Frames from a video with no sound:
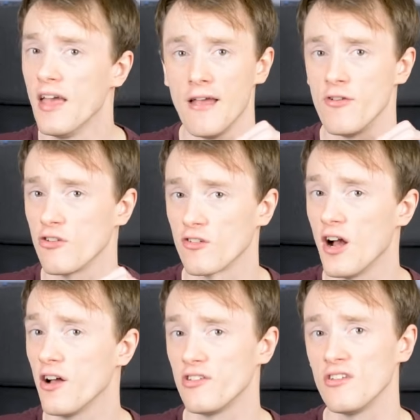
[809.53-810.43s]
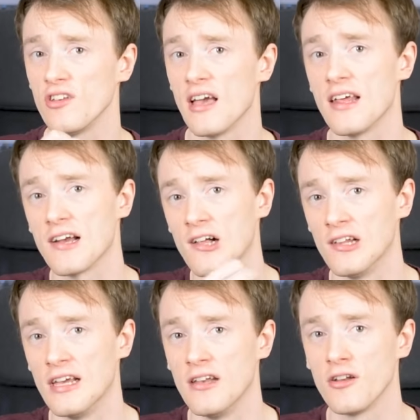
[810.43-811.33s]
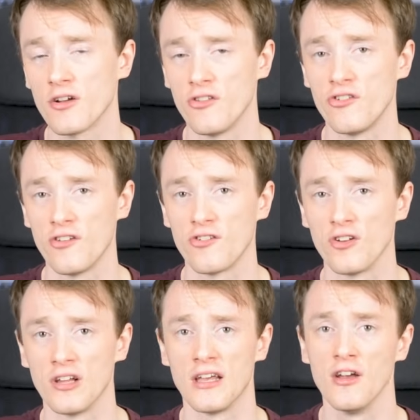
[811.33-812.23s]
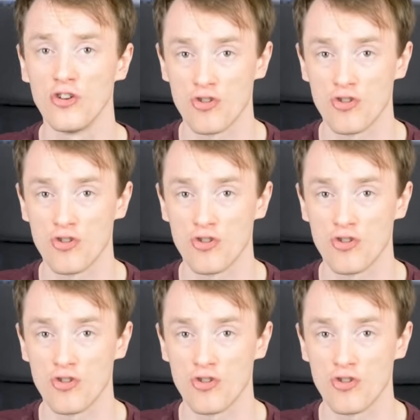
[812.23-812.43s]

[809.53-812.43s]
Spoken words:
If you're starting to get it clean consistently,